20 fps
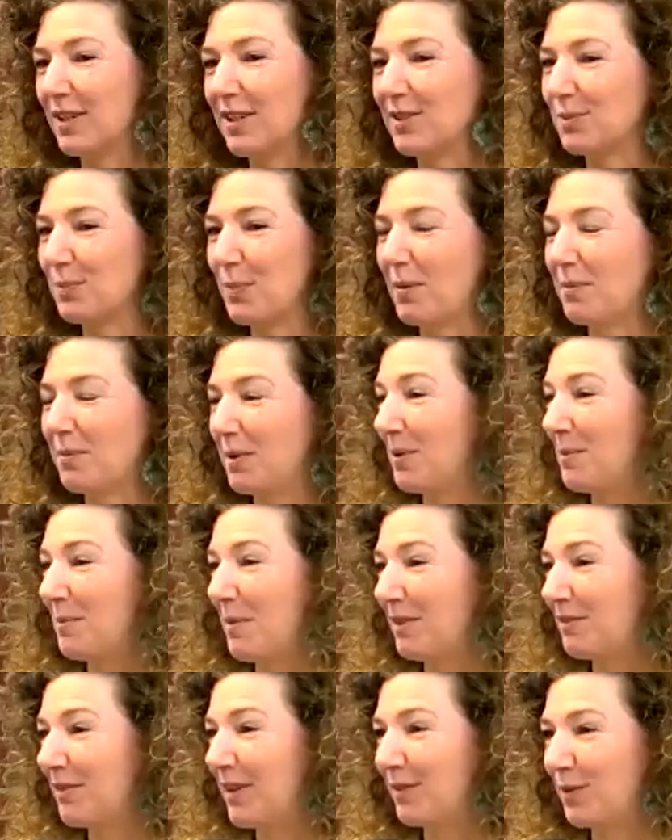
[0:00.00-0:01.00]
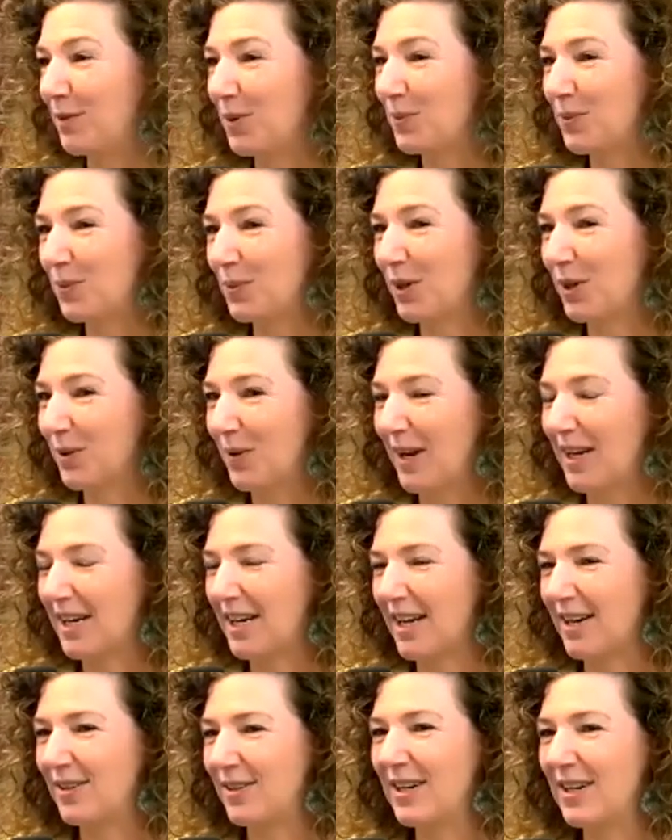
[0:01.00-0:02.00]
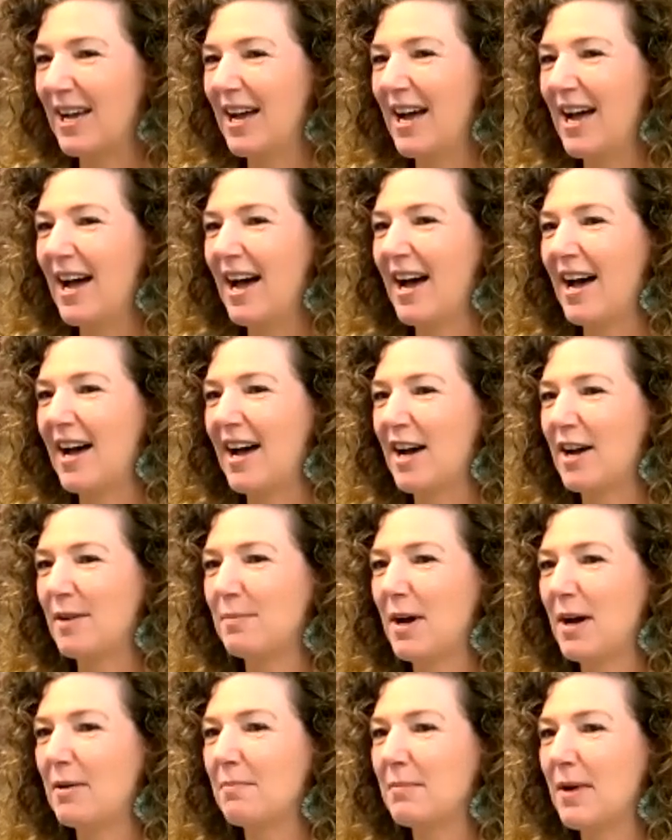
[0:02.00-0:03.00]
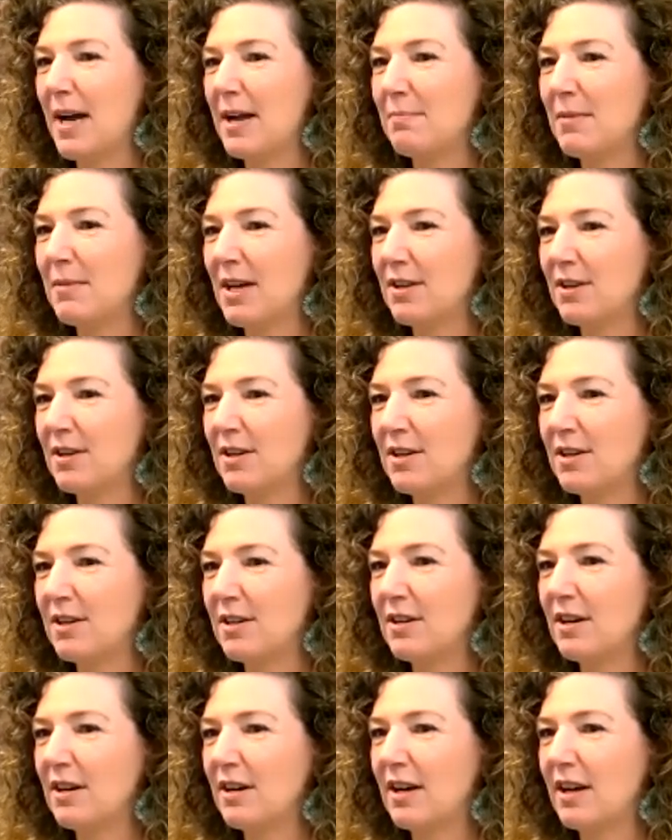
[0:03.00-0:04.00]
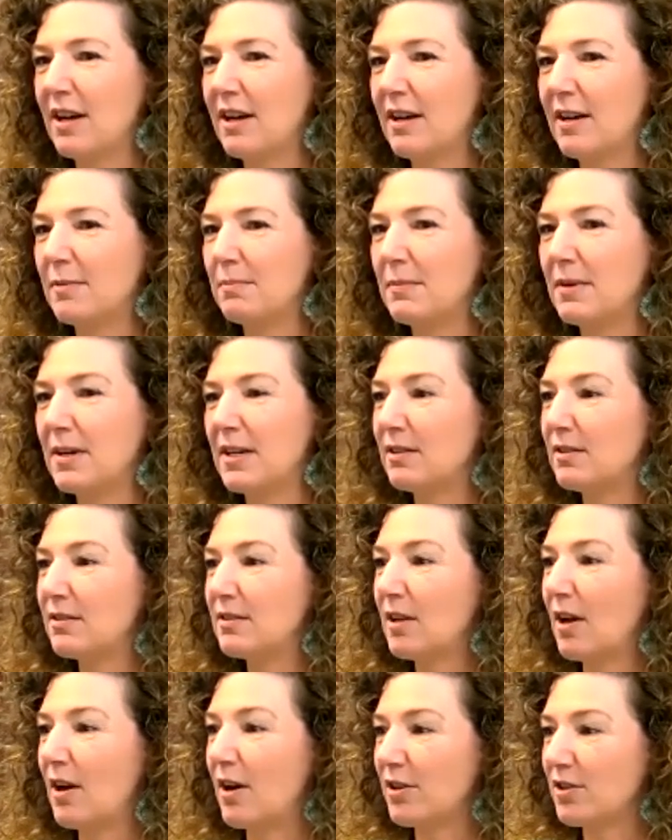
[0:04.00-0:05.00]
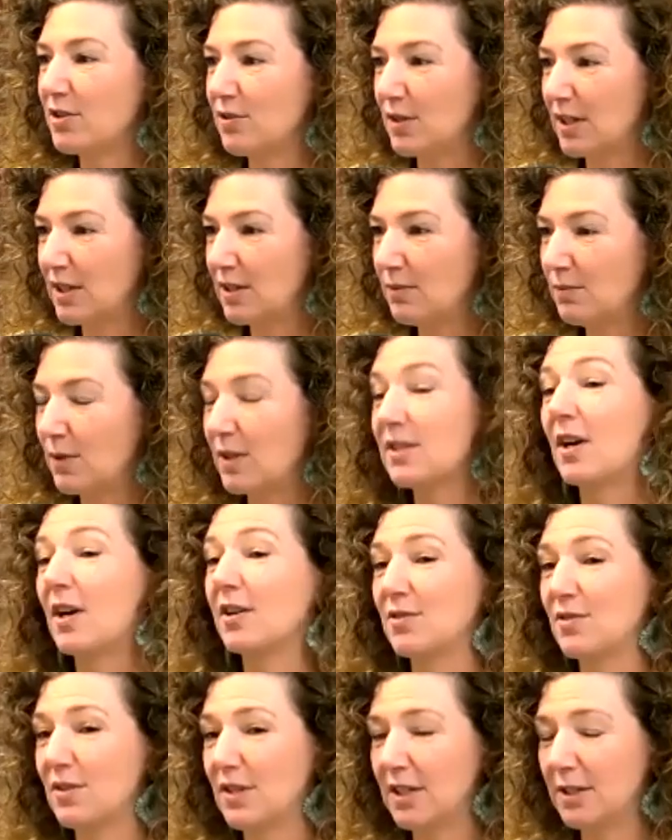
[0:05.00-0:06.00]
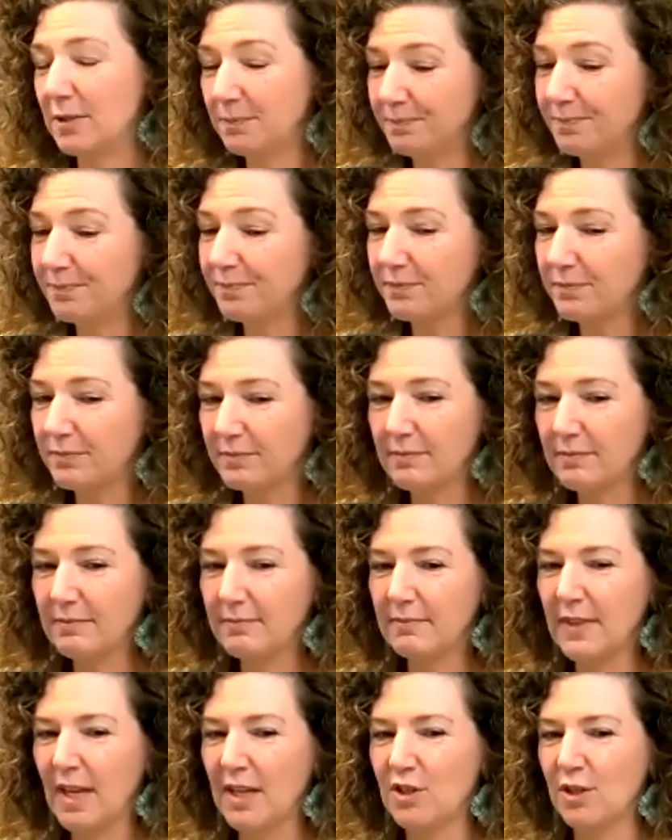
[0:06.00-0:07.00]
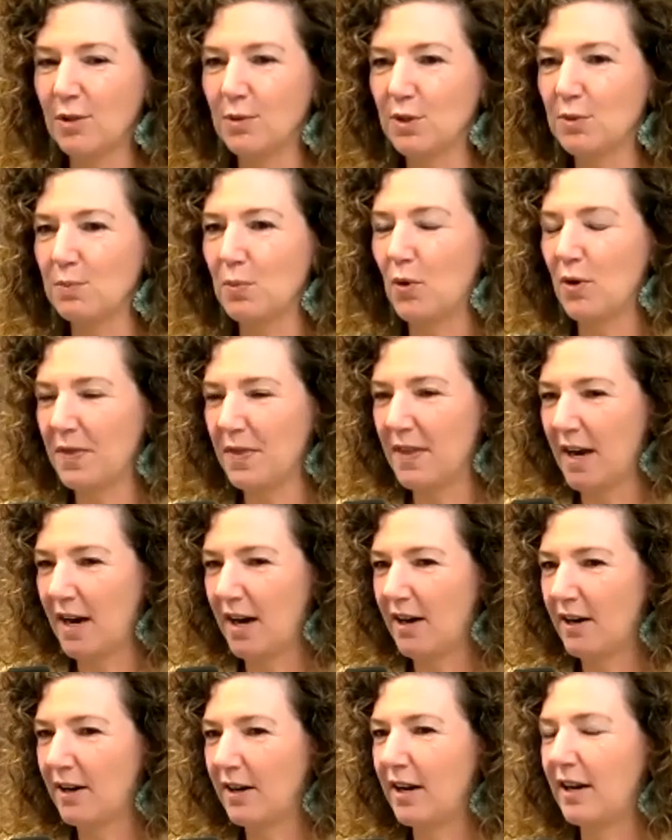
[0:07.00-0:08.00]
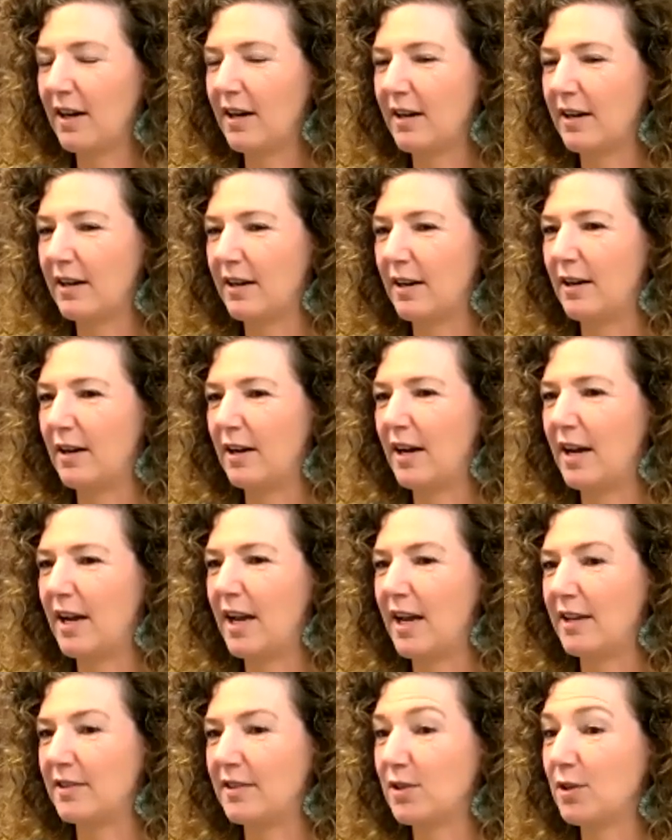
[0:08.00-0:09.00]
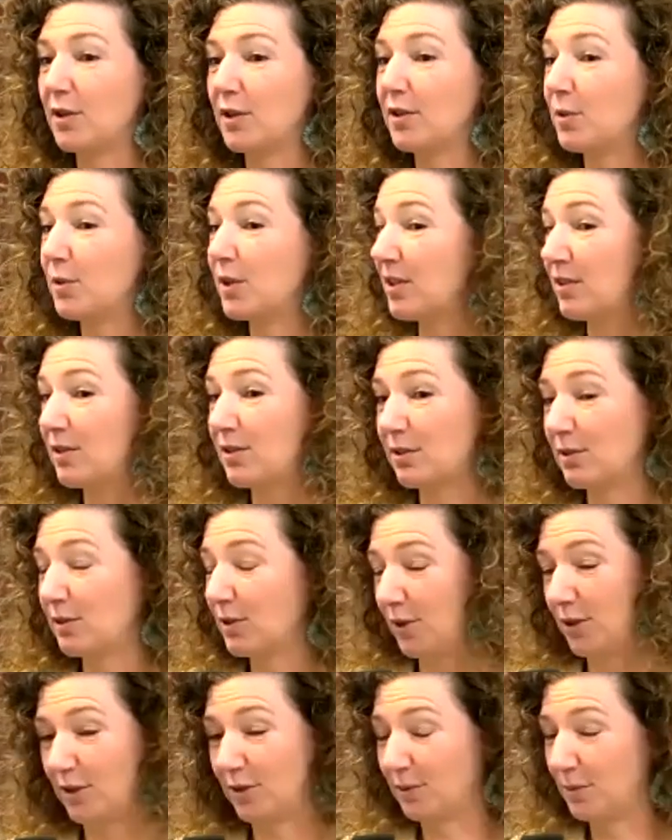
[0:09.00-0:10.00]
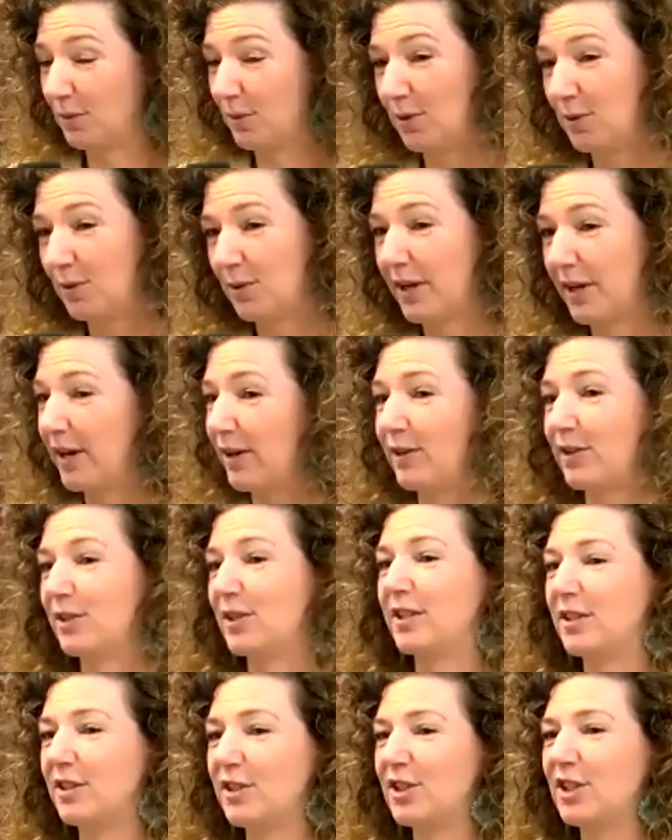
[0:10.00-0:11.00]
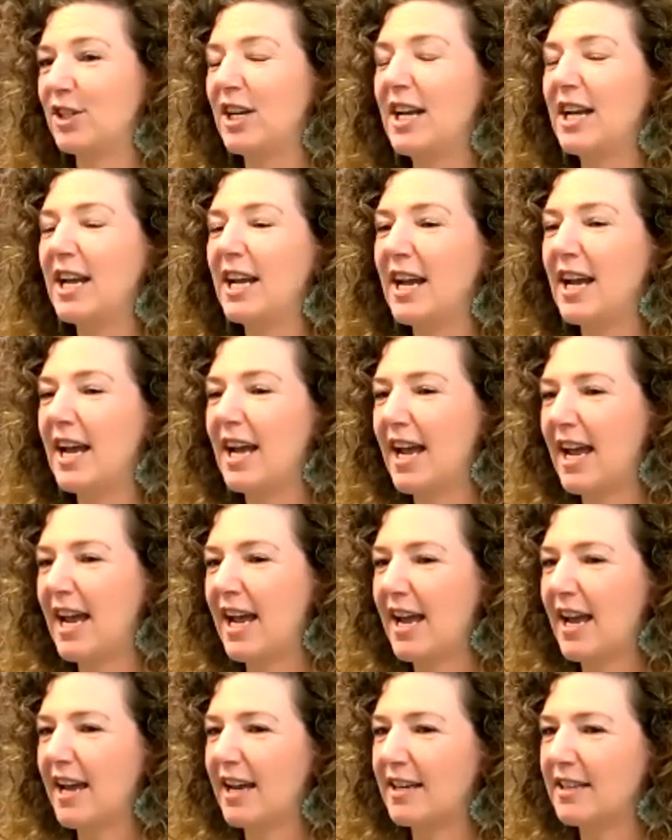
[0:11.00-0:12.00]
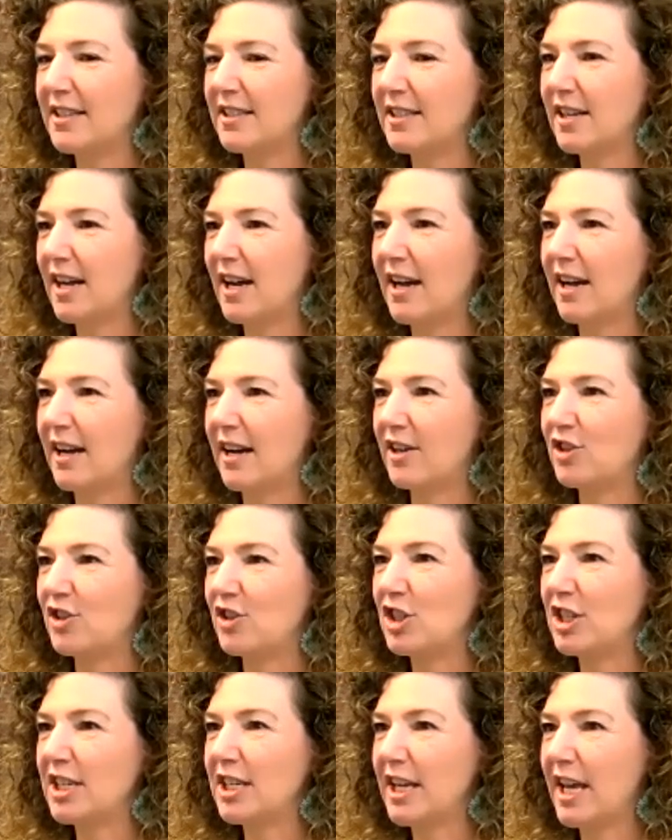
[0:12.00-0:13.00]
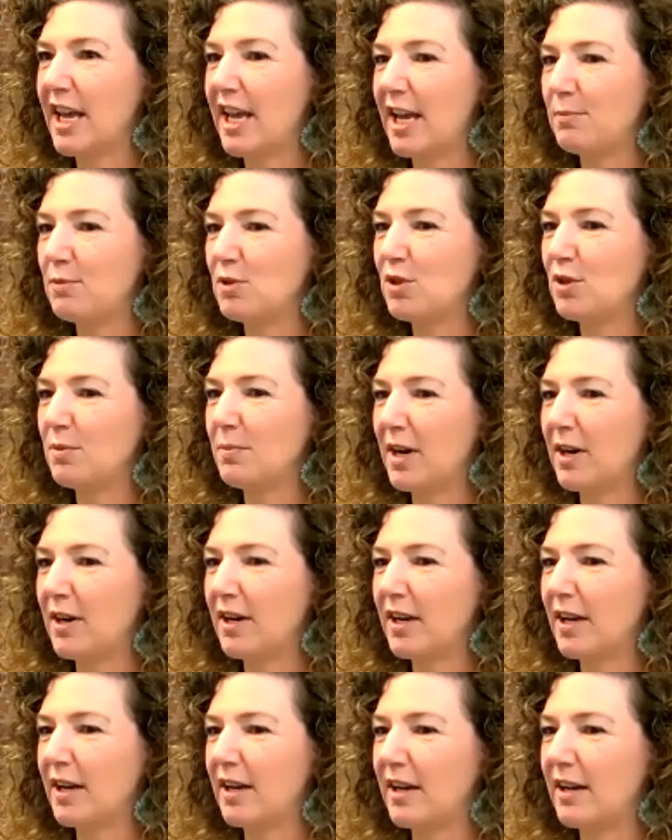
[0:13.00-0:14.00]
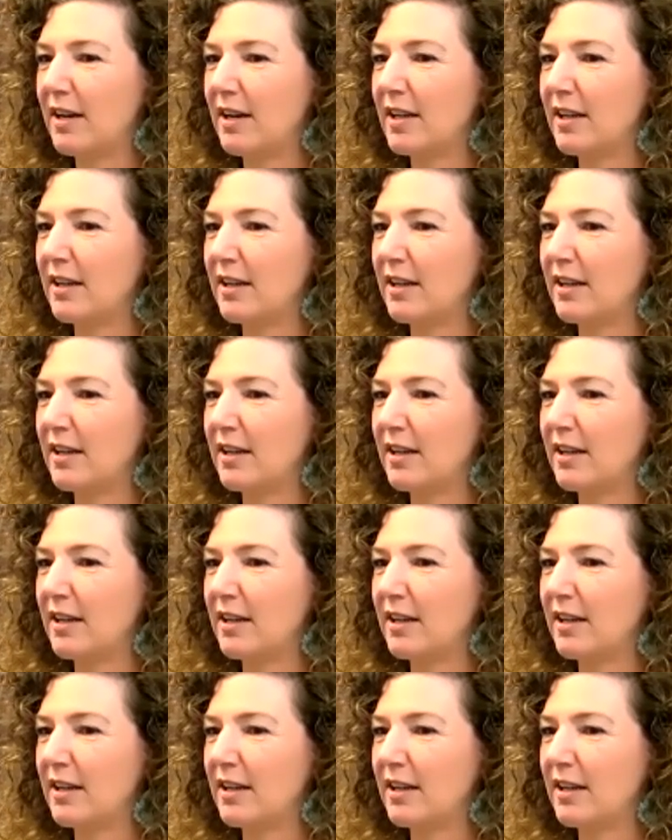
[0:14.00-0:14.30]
is probably my favorite work right now. My mother was Austrian. She was born there, as was her whole heritage, and she came to America